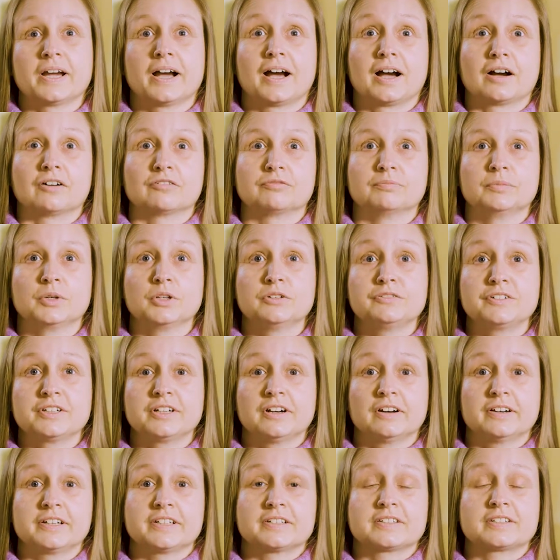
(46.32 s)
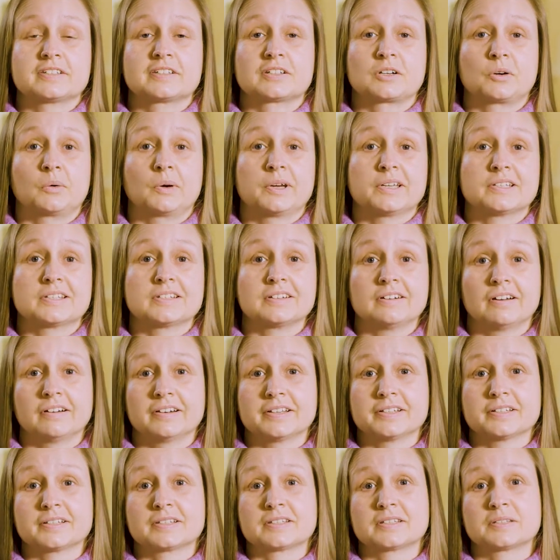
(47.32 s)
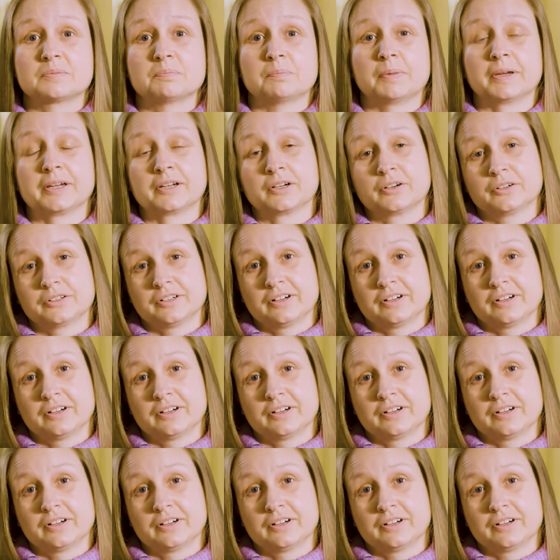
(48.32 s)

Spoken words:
have movie nights, quiz nights, bingo